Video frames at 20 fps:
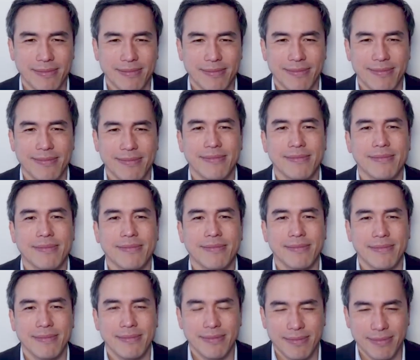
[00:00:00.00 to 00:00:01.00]

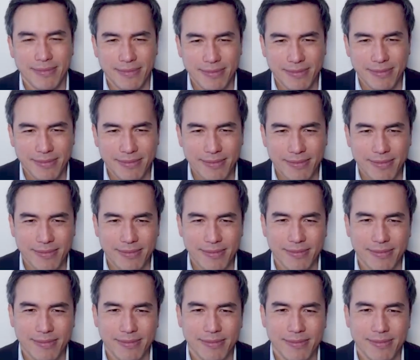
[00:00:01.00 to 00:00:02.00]

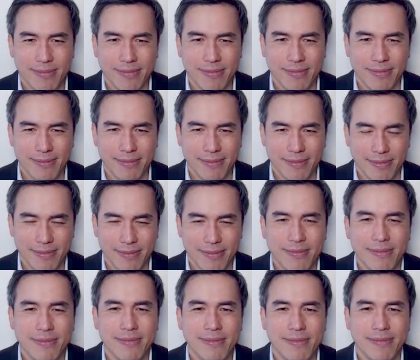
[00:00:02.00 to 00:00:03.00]

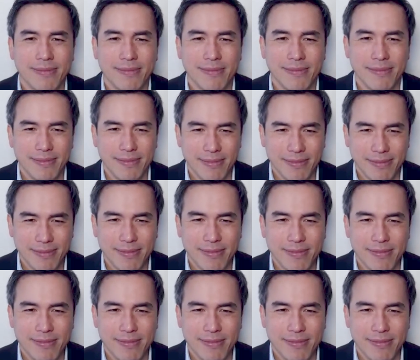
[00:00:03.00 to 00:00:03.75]
(silent)